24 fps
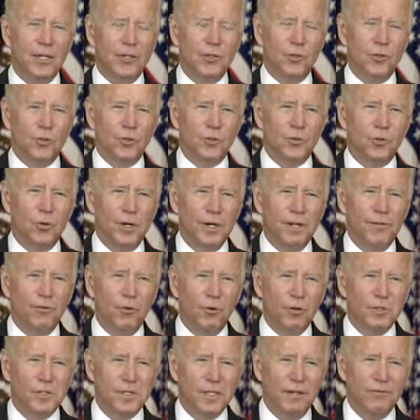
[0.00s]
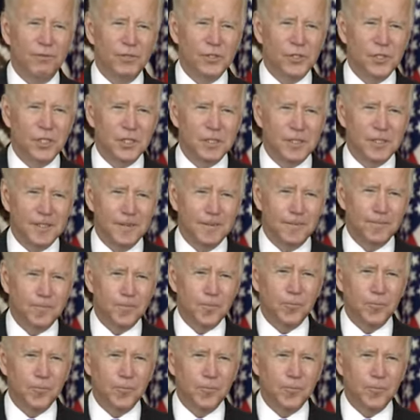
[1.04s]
to a 24/7 system.